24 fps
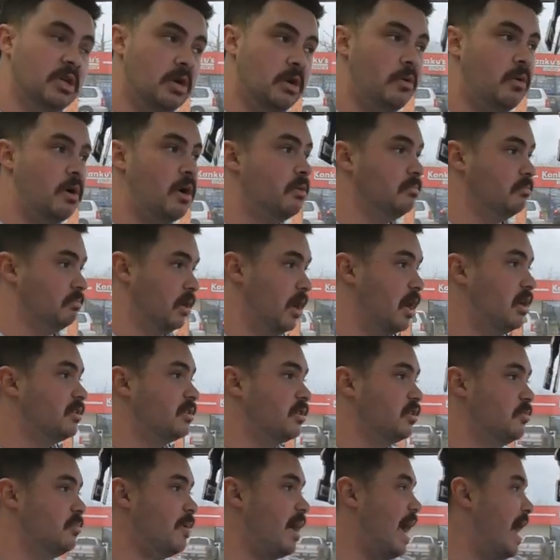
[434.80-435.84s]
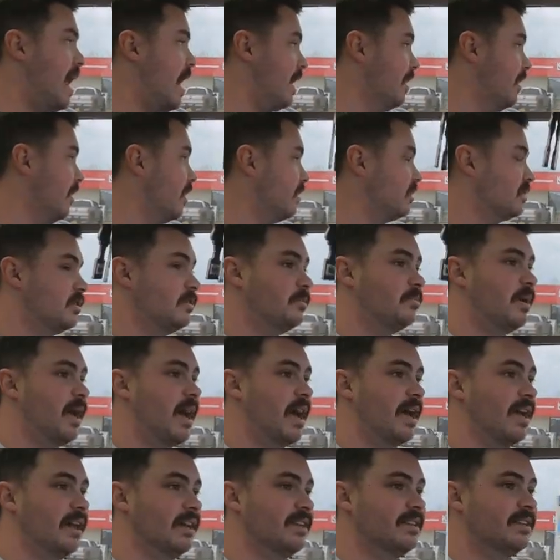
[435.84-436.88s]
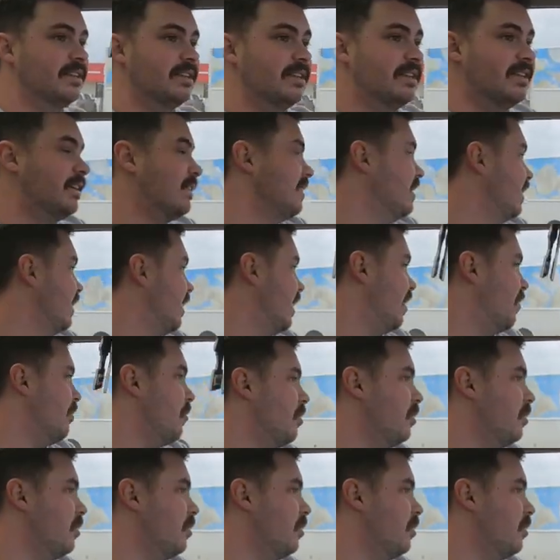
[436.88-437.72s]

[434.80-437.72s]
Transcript: You know what? Not too bad. Not too bad. I